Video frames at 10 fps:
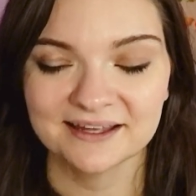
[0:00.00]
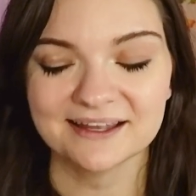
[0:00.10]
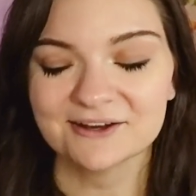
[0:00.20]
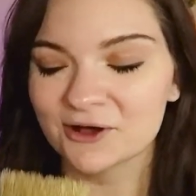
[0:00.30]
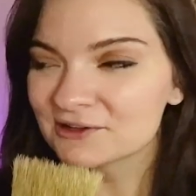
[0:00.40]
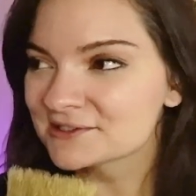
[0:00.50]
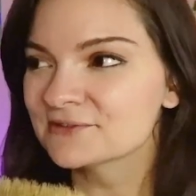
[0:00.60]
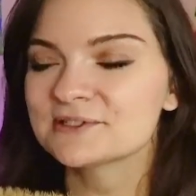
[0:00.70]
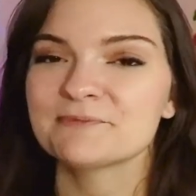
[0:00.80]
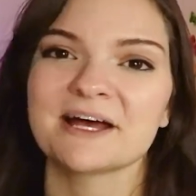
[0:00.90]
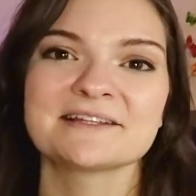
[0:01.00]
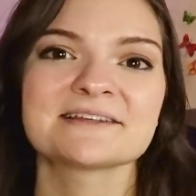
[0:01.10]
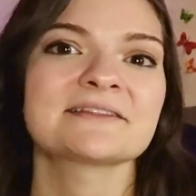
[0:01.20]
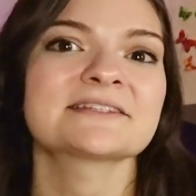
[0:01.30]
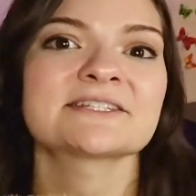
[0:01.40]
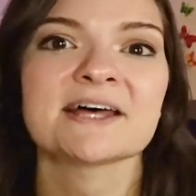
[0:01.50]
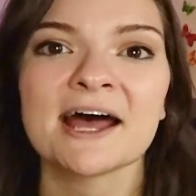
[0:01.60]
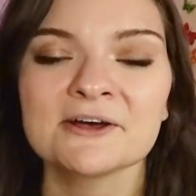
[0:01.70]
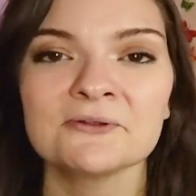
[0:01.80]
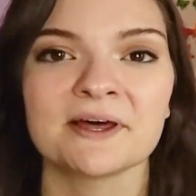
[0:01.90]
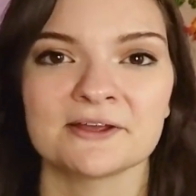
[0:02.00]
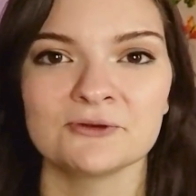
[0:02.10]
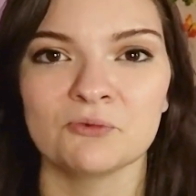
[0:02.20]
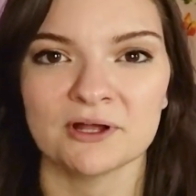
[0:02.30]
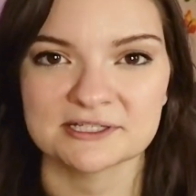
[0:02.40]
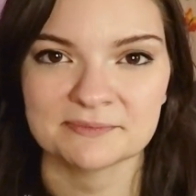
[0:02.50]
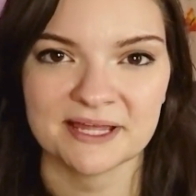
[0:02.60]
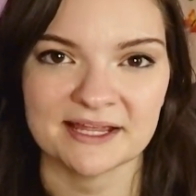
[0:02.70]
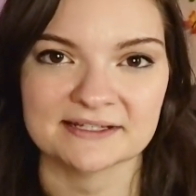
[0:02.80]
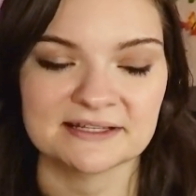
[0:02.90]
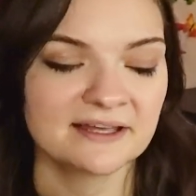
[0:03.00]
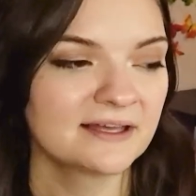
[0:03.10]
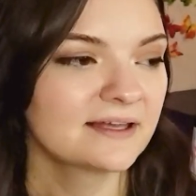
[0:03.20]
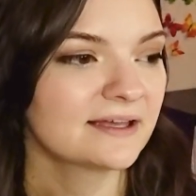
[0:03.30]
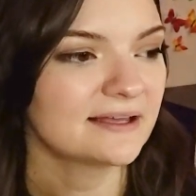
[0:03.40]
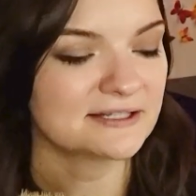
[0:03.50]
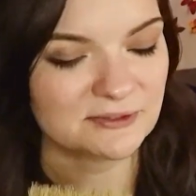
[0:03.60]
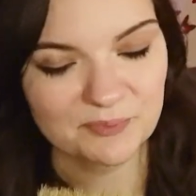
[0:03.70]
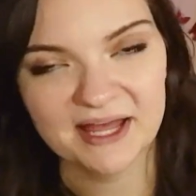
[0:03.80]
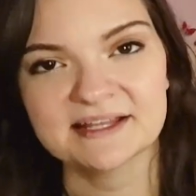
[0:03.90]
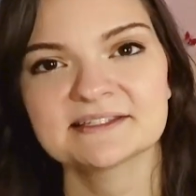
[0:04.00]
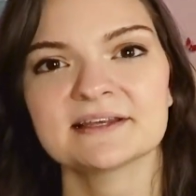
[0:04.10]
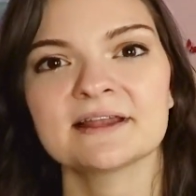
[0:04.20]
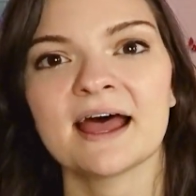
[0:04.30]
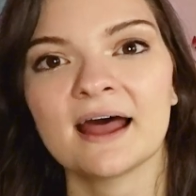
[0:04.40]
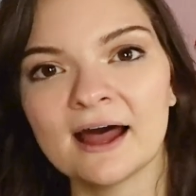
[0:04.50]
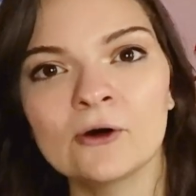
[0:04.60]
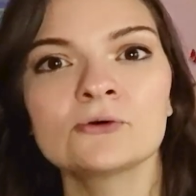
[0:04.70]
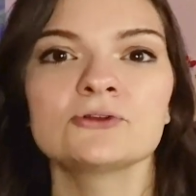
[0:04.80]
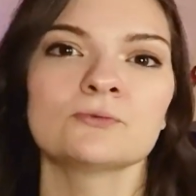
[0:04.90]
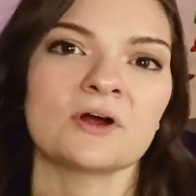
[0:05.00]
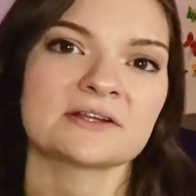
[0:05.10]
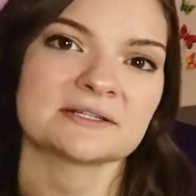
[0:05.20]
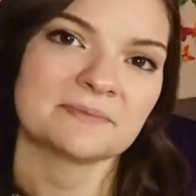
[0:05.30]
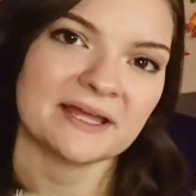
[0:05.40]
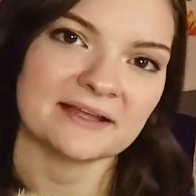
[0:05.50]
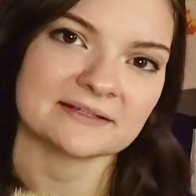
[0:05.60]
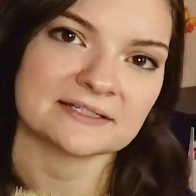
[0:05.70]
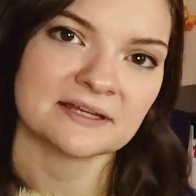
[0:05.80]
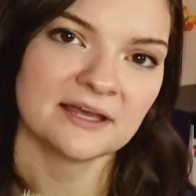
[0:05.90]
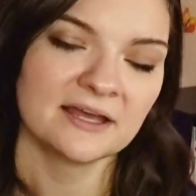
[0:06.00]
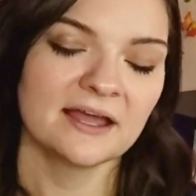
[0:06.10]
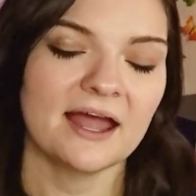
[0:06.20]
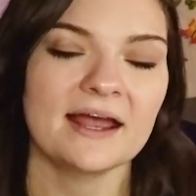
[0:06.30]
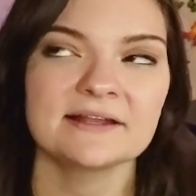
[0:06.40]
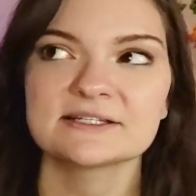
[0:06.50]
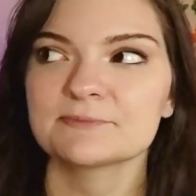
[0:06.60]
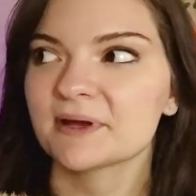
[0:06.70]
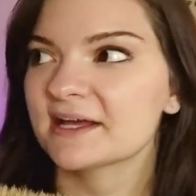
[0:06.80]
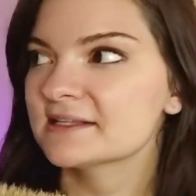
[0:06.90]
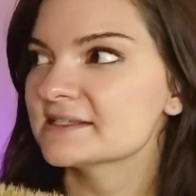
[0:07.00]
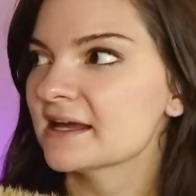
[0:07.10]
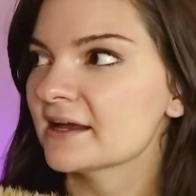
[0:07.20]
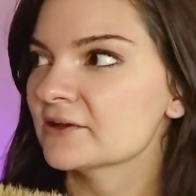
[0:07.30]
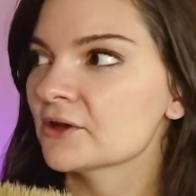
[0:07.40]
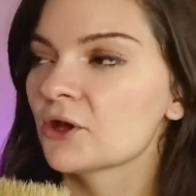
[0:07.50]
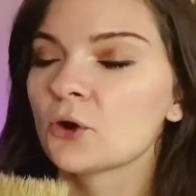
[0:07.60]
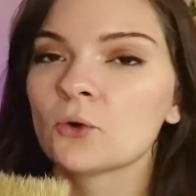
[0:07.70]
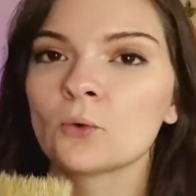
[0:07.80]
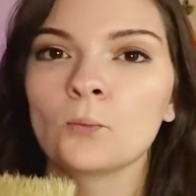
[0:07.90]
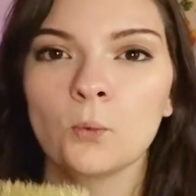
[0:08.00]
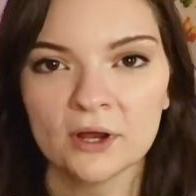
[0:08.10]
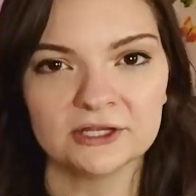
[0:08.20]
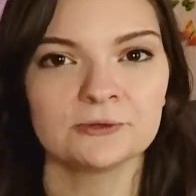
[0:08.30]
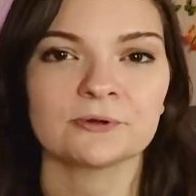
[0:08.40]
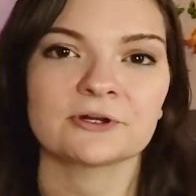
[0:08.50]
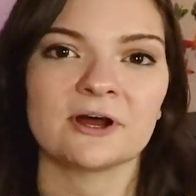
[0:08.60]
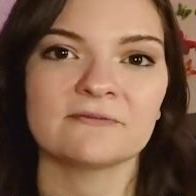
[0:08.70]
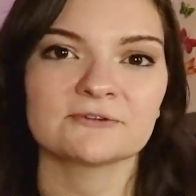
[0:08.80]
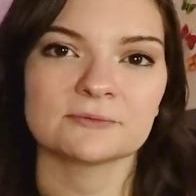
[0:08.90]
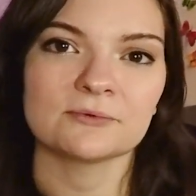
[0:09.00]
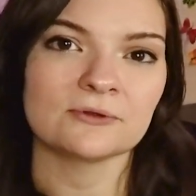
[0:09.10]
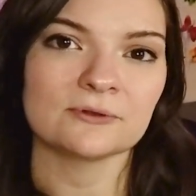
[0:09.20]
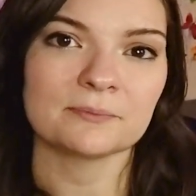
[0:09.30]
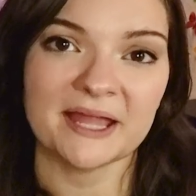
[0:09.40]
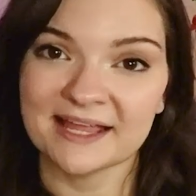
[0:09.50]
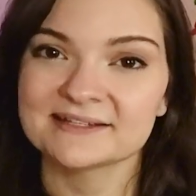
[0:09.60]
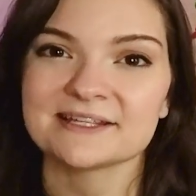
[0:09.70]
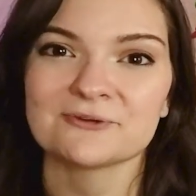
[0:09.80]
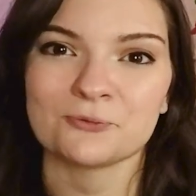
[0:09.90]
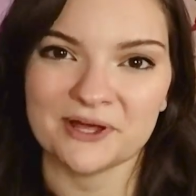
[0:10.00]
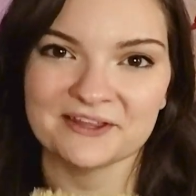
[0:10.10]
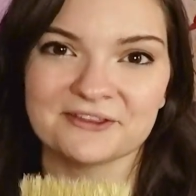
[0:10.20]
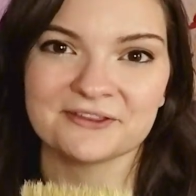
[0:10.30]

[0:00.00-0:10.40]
It also depends on the style that you want to paint. It depends on how you want to paint. And it depends on what you are comfortable painting with.